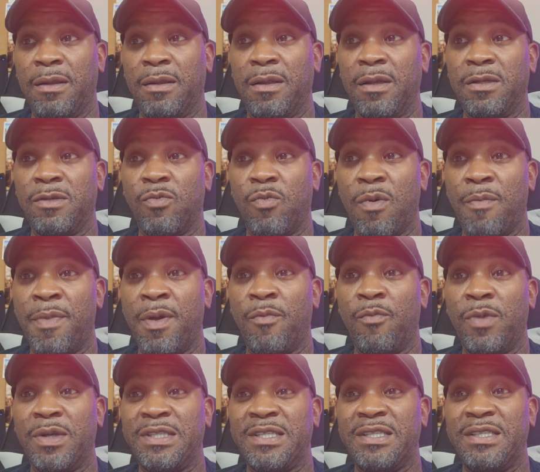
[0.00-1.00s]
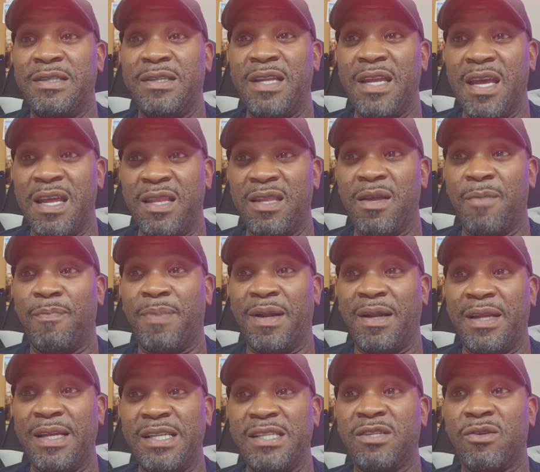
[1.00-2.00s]
this woman was in the
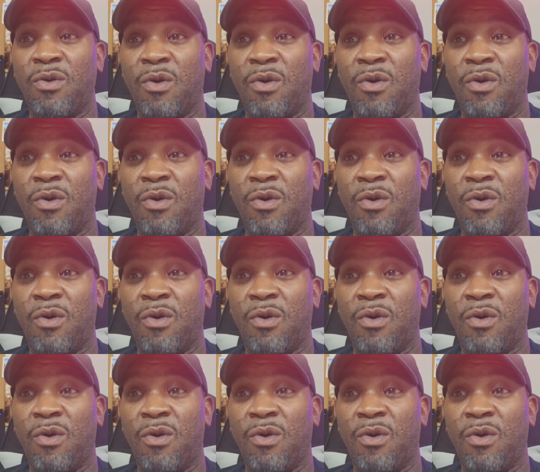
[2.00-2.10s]
police